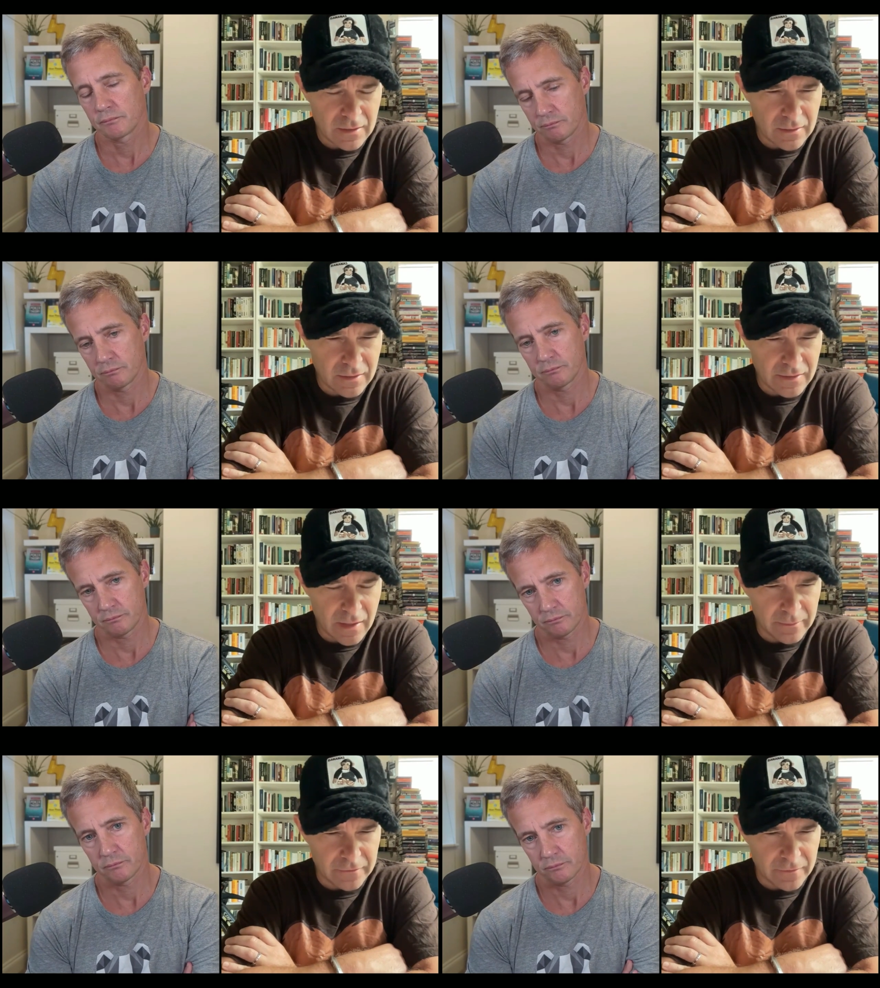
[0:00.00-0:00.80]
Speaker 1: is
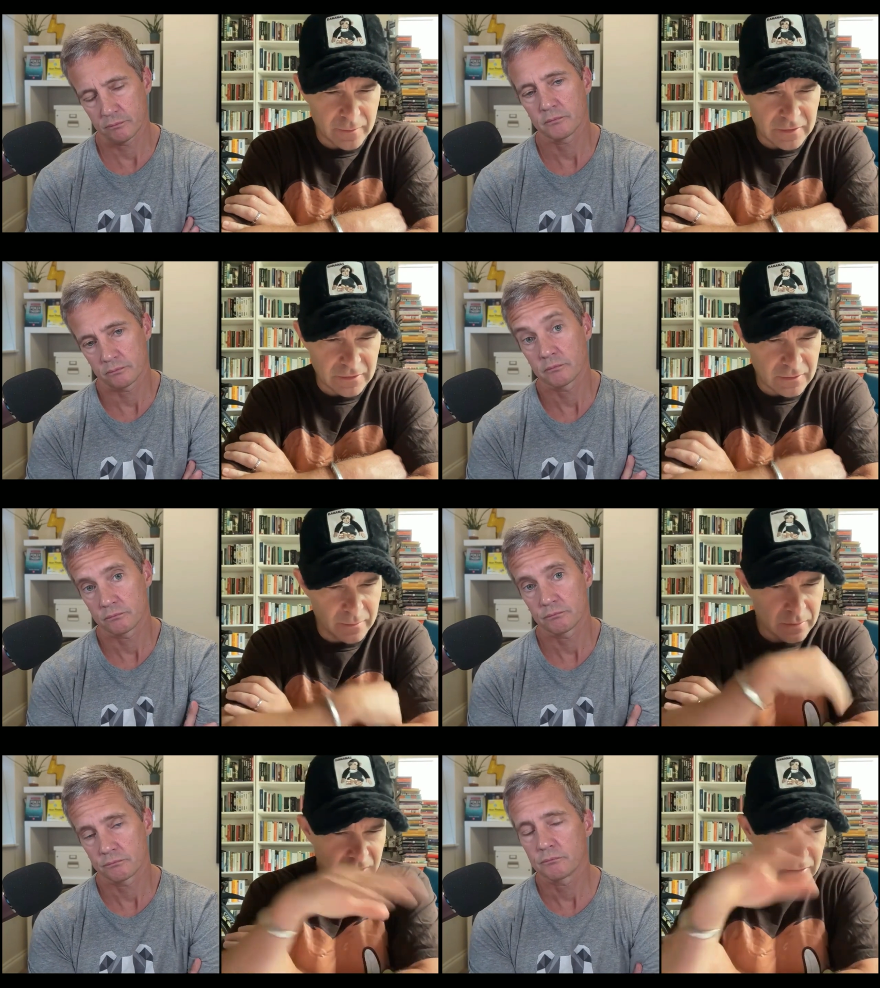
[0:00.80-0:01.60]
coming from a
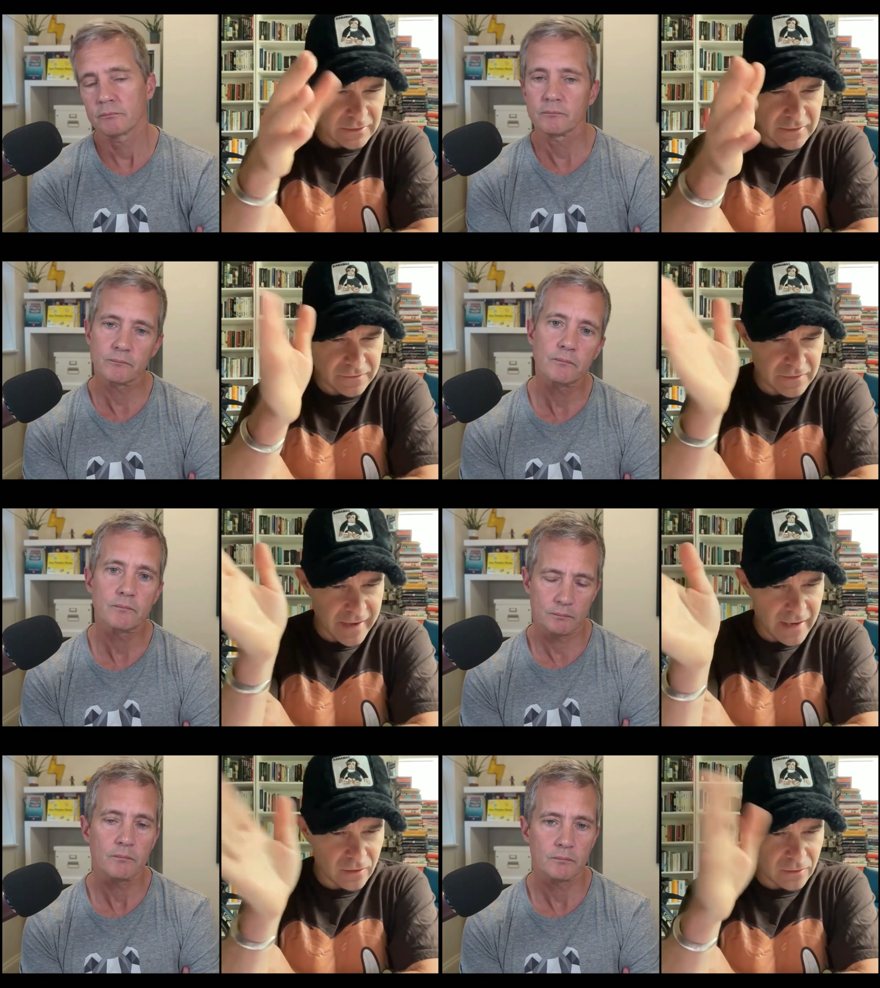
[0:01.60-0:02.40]
completely different
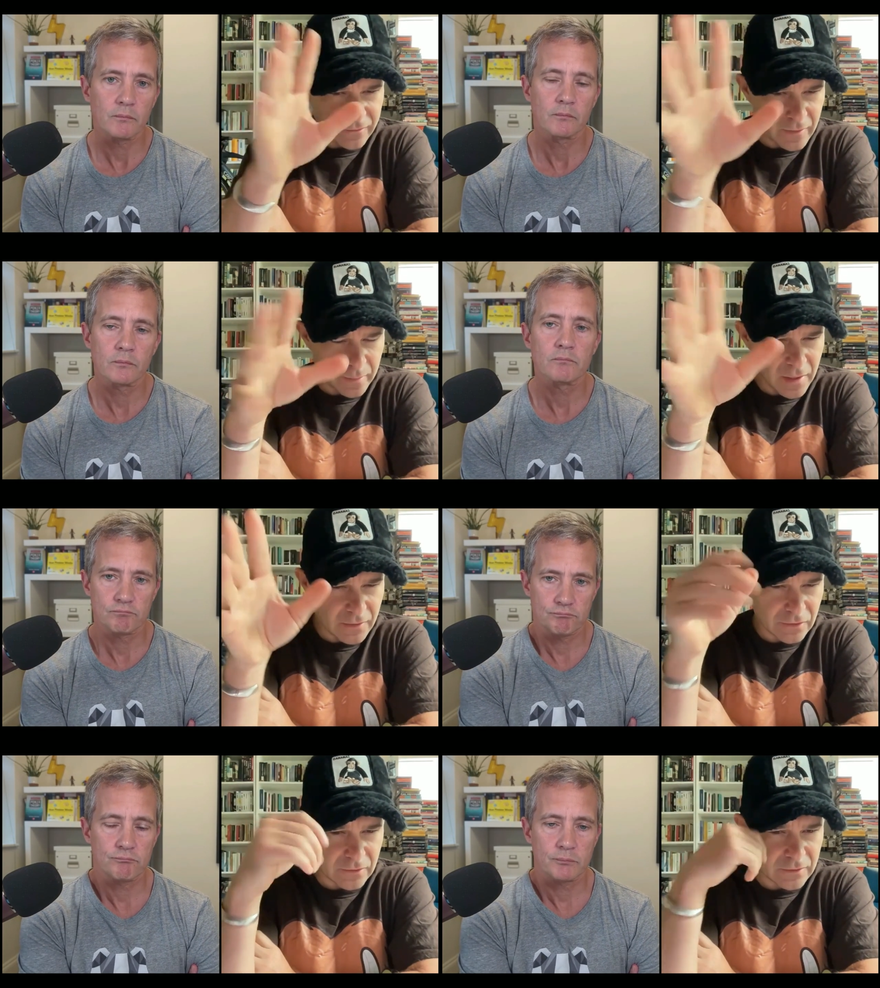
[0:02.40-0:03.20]
angle of the
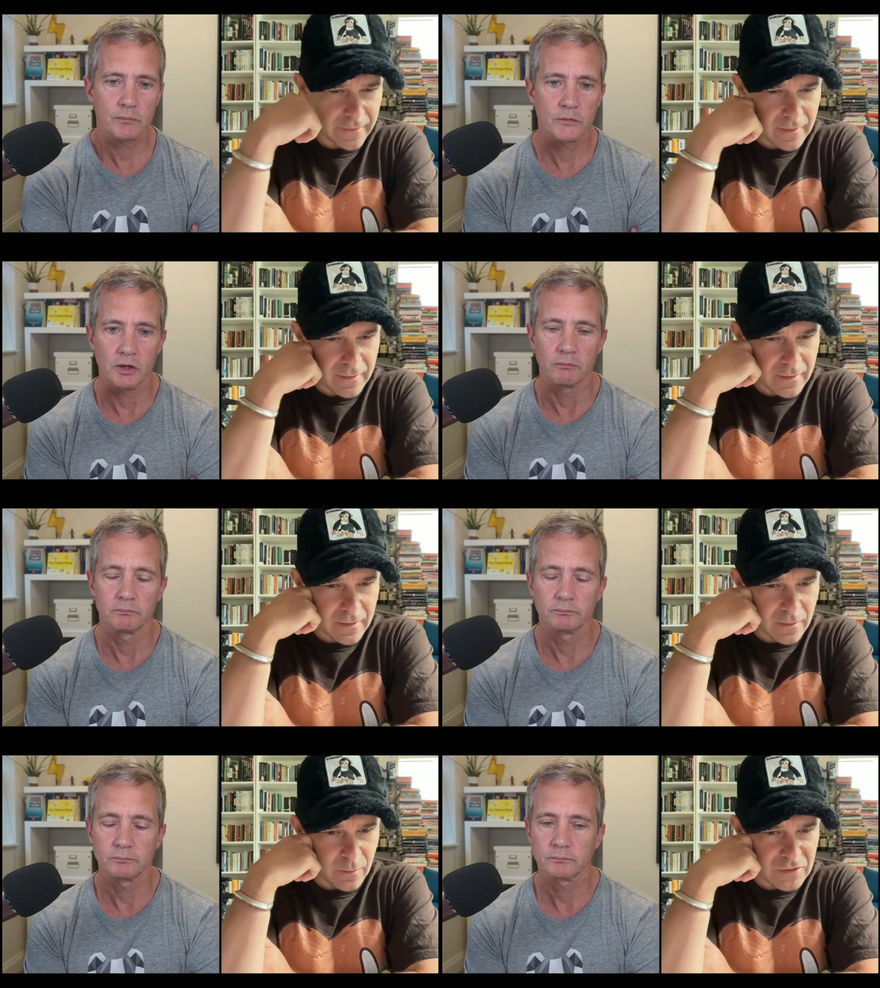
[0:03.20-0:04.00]
puzzle,
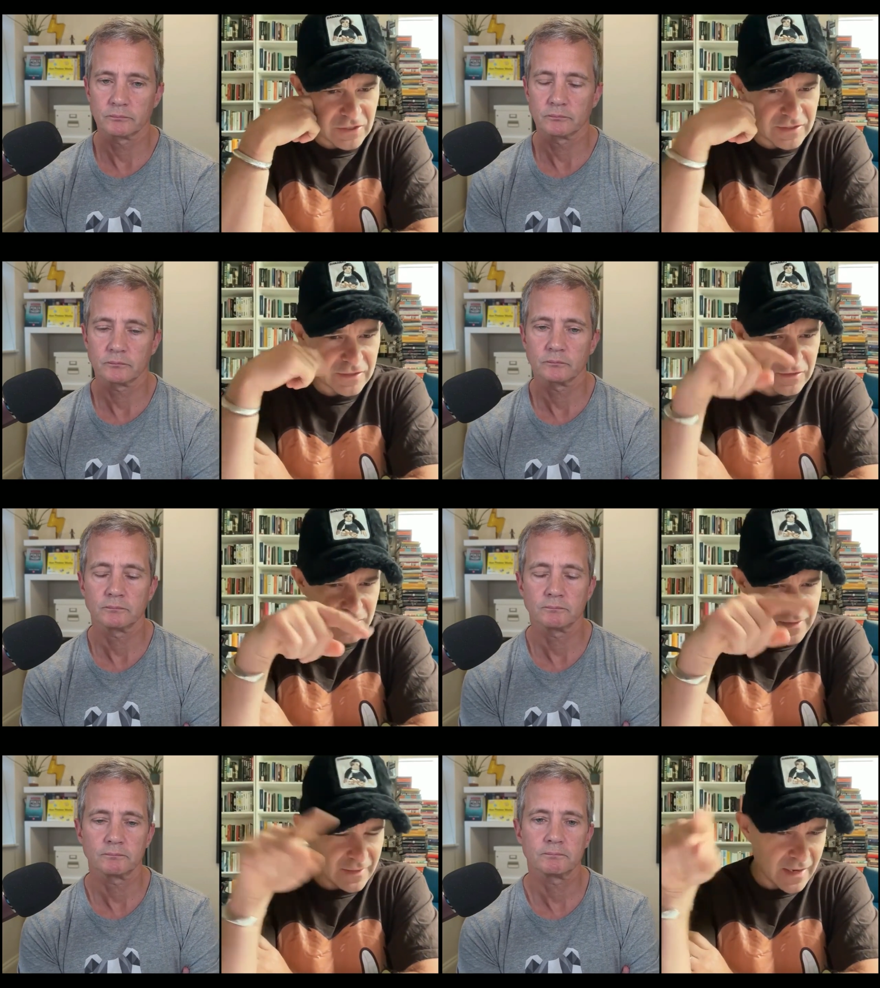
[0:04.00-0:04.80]
which is
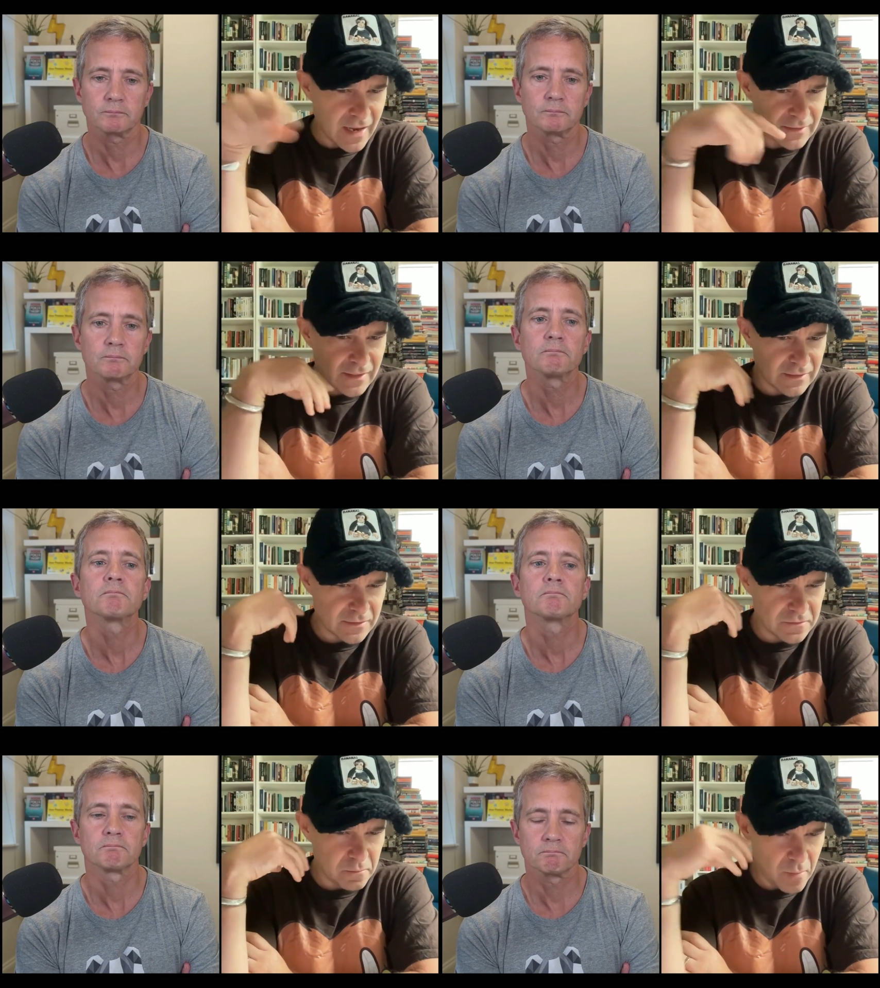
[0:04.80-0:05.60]
in the context
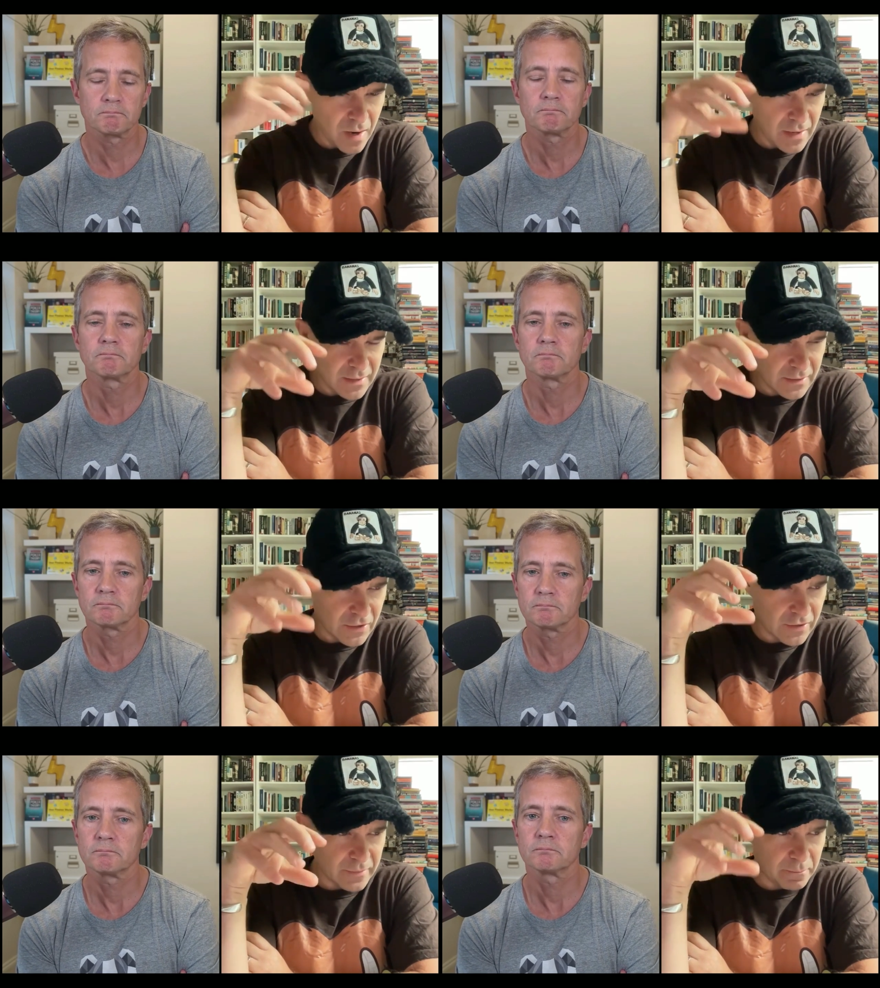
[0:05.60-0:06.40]
of my
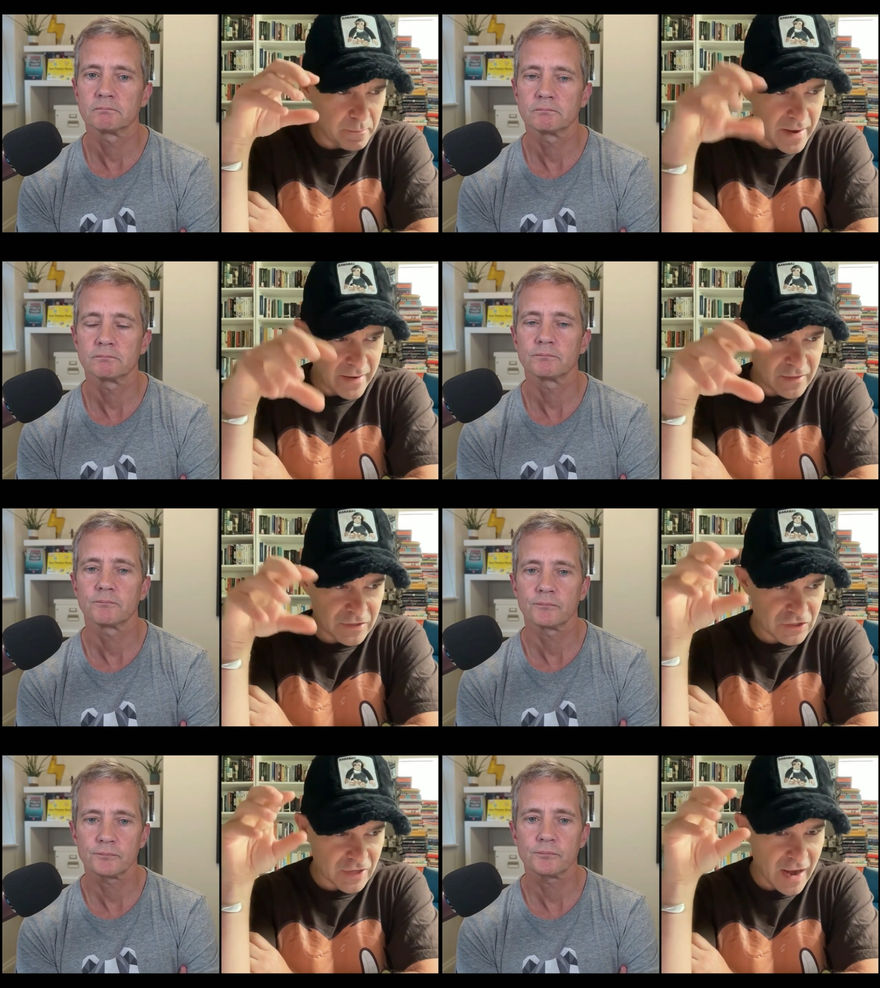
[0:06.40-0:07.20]
current
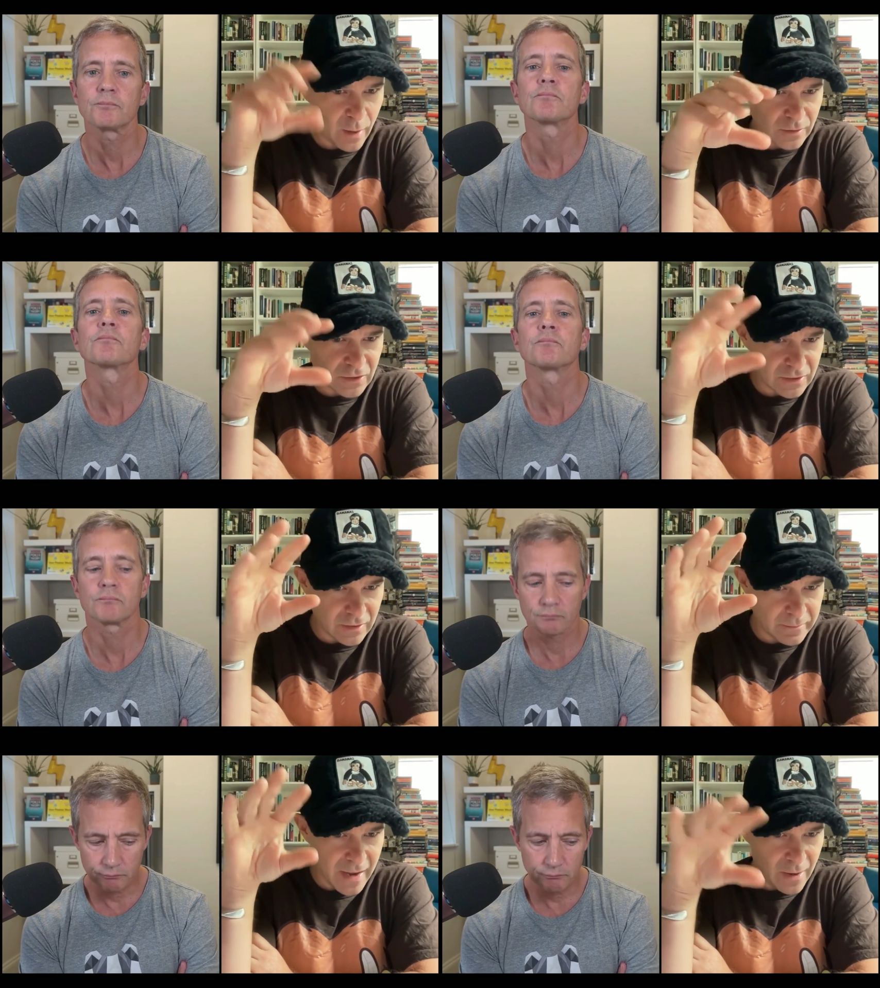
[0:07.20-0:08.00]
bearish outlook
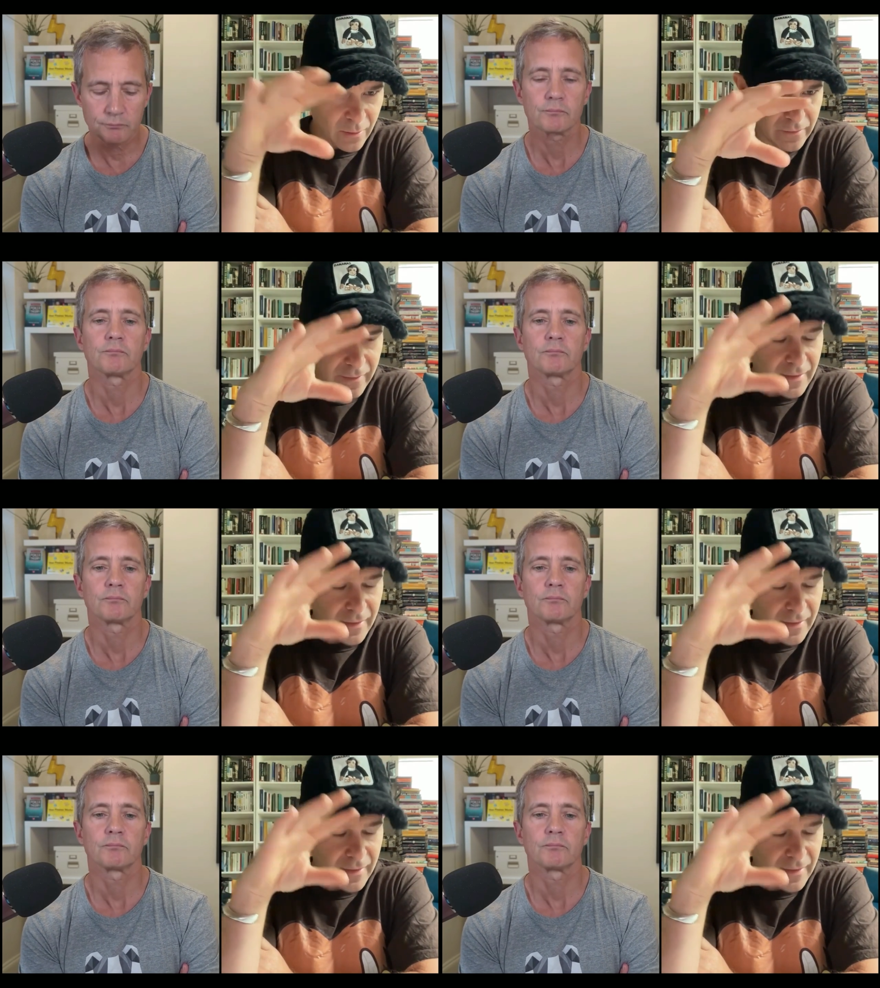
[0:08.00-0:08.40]
about